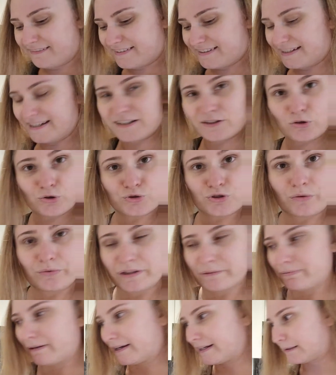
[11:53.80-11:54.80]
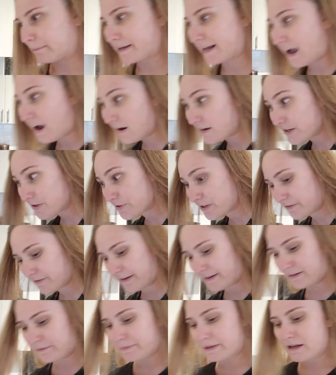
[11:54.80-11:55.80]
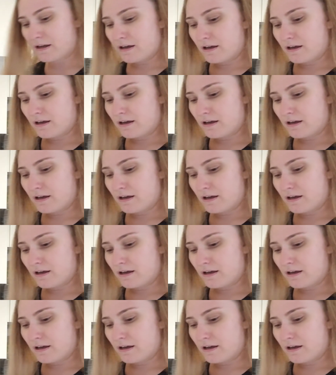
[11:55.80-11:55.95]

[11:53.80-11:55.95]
See, I told you I was blind. I'm like, how do you develop?